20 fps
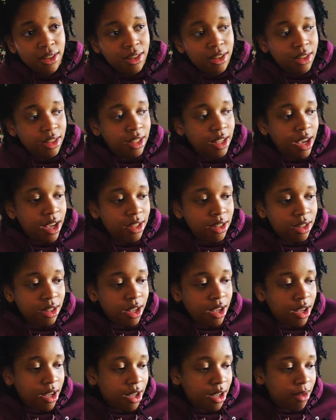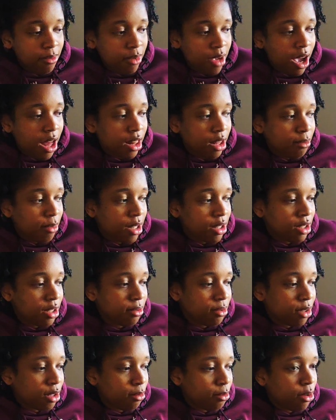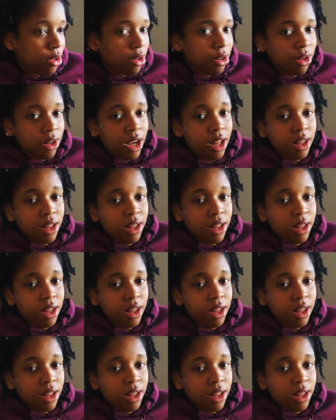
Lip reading: CS, elements of computer.